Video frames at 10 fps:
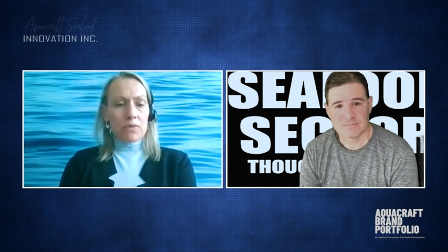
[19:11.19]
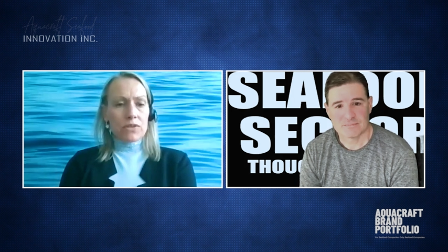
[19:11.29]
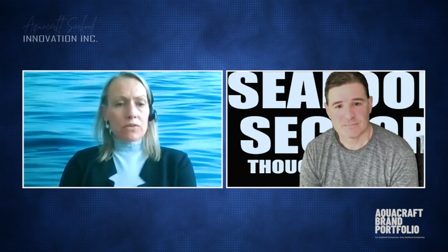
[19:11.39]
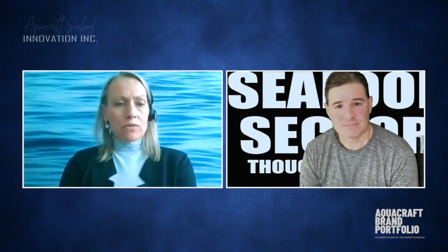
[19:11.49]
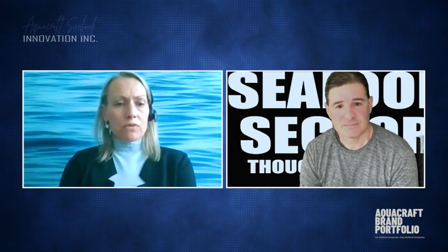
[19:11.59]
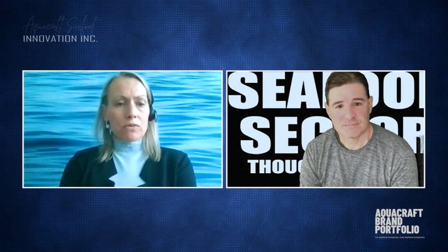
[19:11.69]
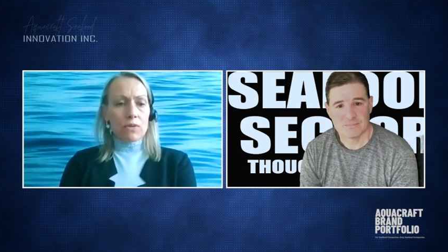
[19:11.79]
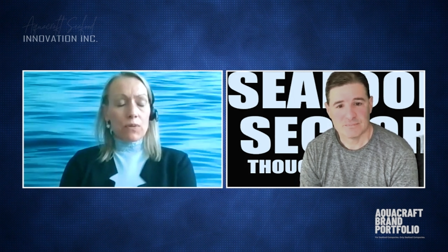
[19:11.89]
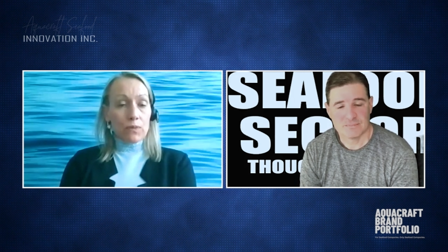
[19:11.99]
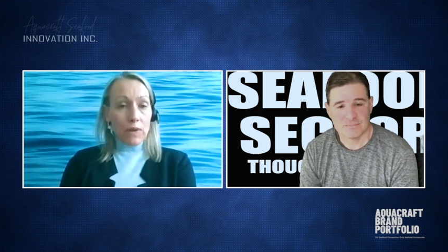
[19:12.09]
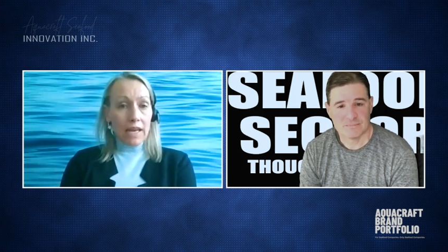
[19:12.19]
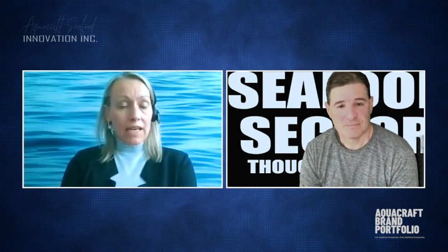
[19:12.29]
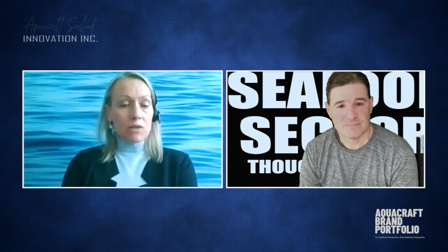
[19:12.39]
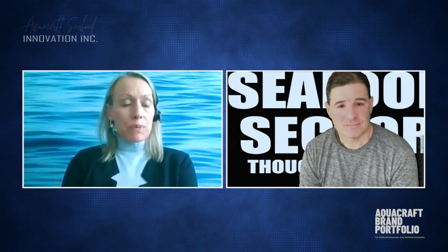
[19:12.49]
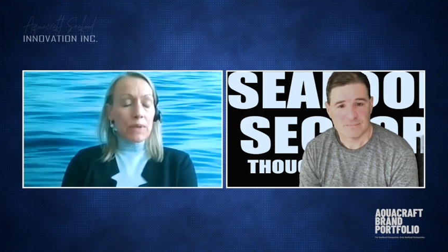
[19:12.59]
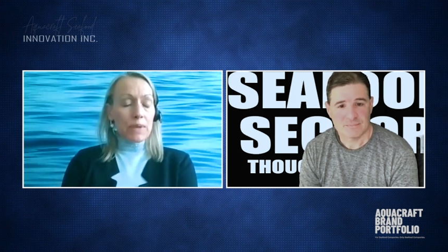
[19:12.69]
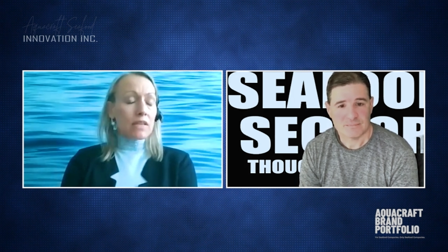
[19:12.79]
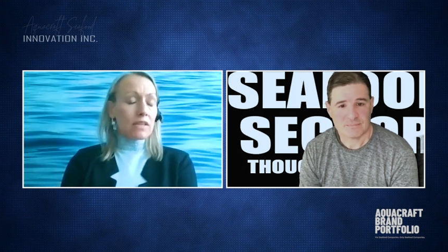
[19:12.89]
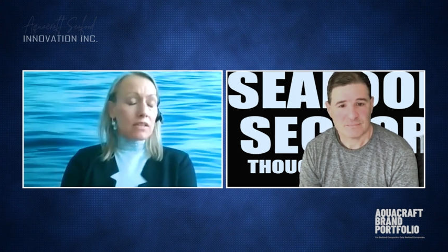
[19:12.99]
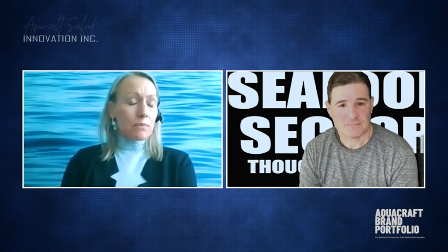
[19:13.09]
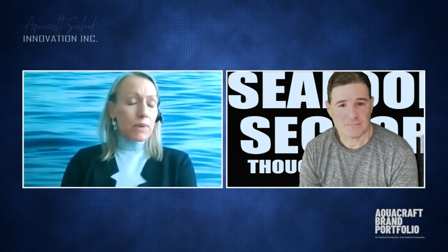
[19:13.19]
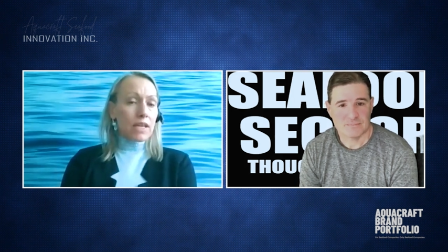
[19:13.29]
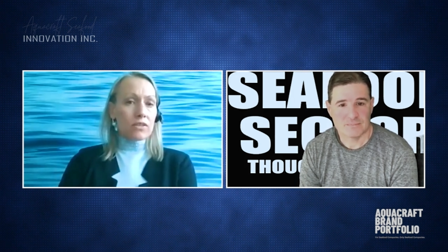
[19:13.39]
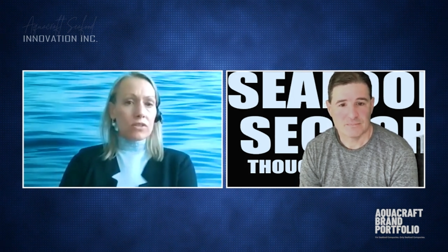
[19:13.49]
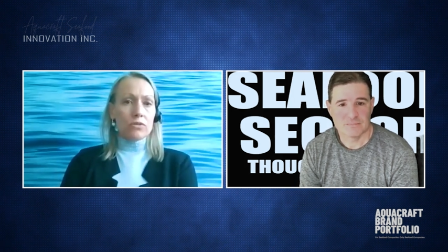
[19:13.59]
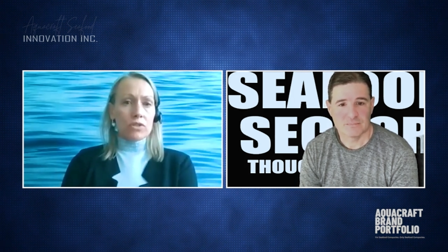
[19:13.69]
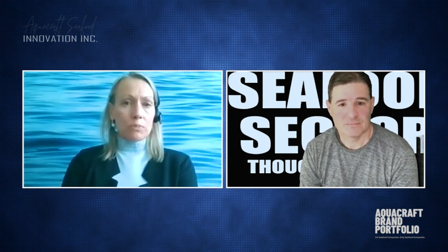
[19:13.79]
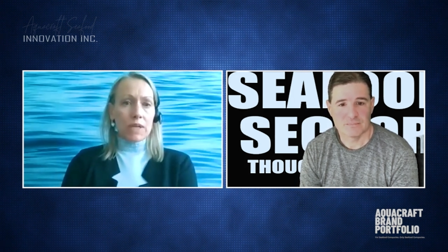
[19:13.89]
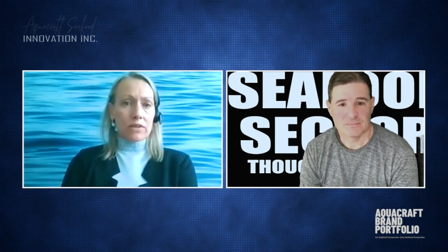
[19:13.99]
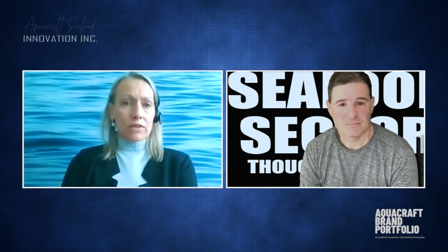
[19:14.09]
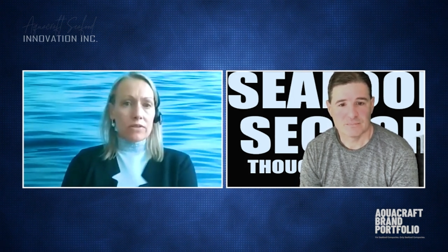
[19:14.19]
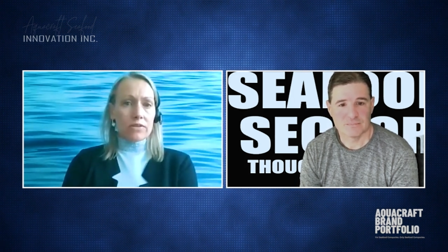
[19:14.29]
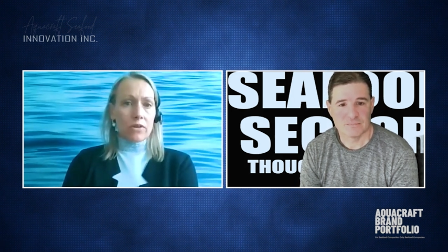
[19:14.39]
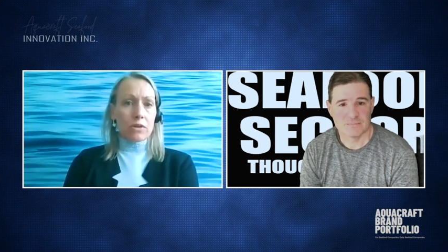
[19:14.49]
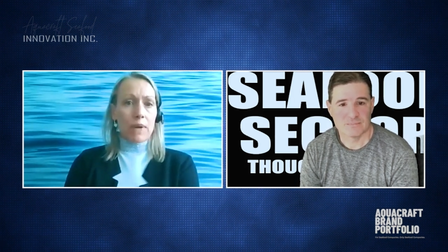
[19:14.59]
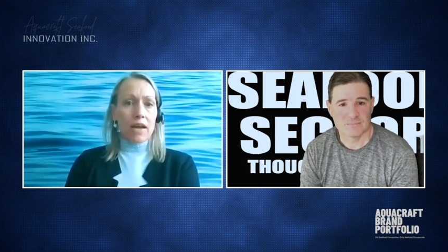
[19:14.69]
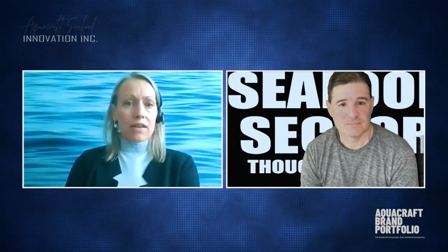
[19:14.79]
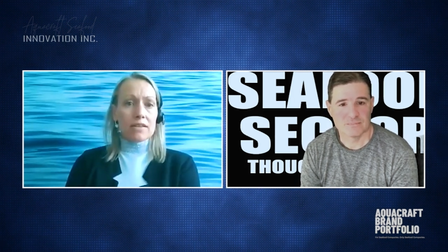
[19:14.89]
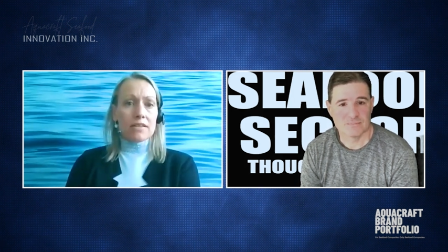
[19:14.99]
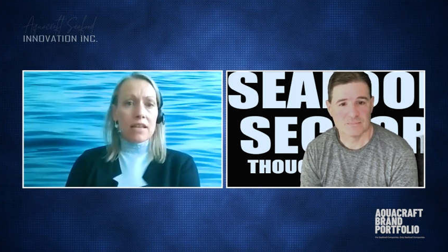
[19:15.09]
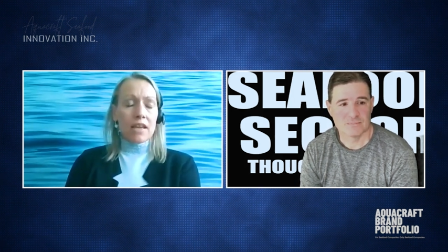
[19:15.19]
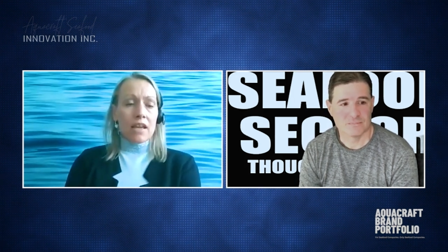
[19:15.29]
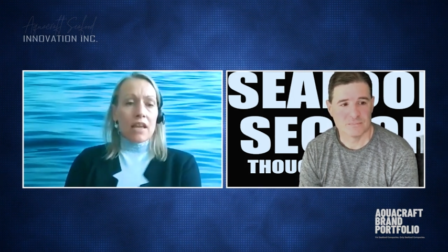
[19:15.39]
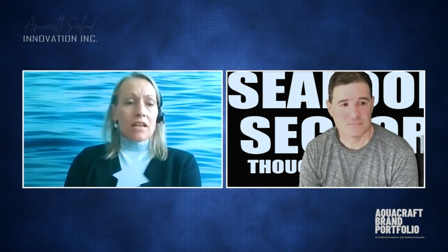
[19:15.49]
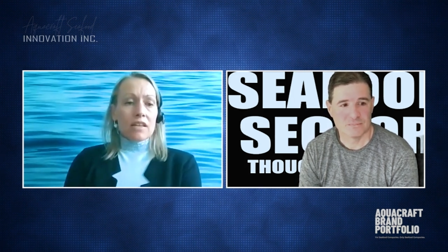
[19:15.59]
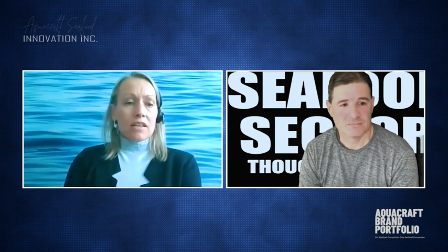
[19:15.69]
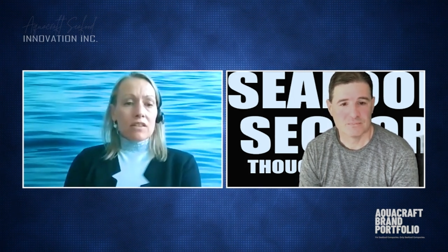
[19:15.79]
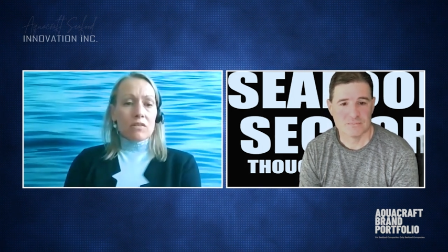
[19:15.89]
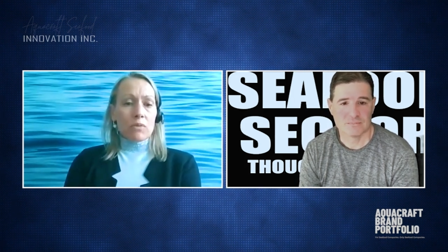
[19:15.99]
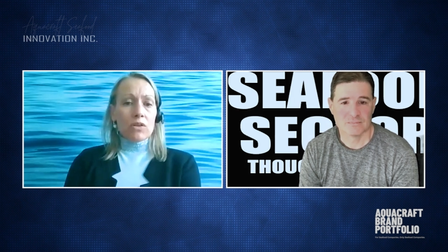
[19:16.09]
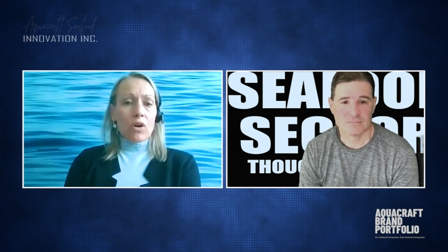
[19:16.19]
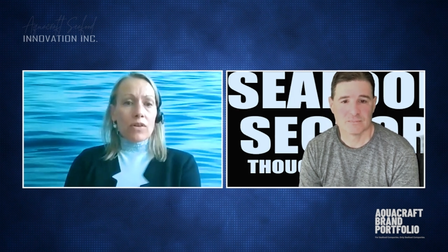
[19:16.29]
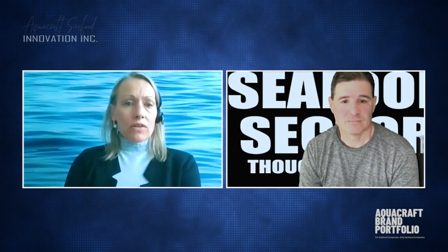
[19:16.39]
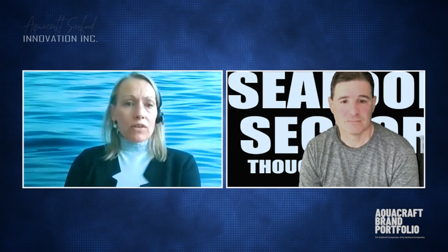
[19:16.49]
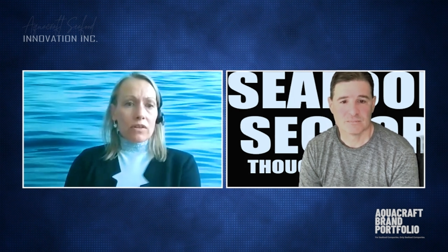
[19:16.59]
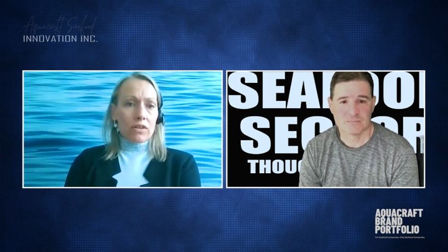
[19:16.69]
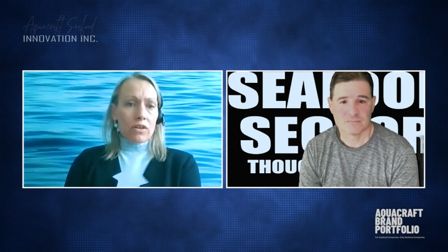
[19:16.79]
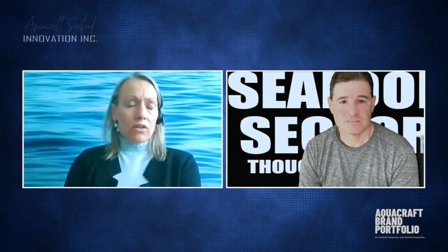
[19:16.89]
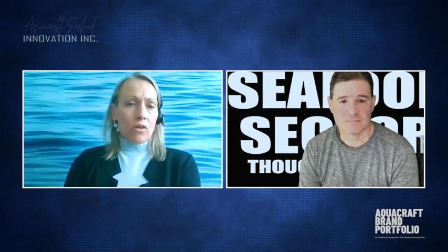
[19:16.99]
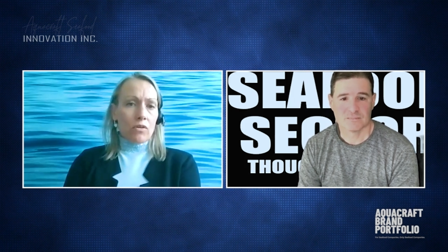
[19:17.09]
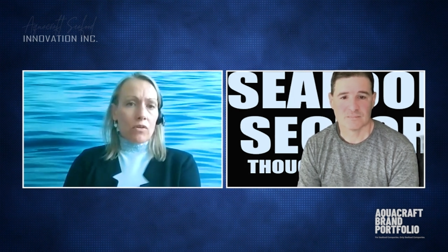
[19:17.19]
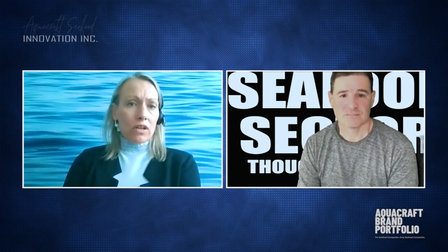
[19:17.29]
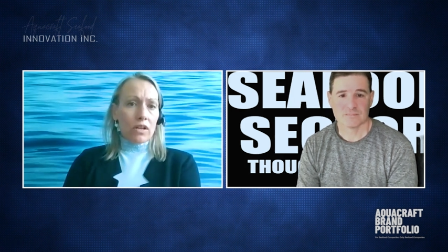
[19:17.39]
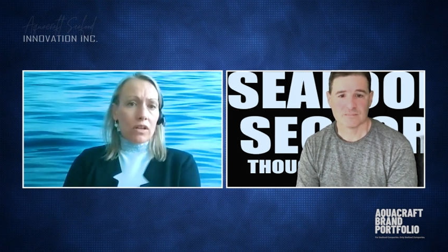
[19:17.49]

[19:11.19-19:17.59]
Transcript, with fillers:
Speaker 1: to the feed, the big the big issue to be concerned about is that that that we're not, you know,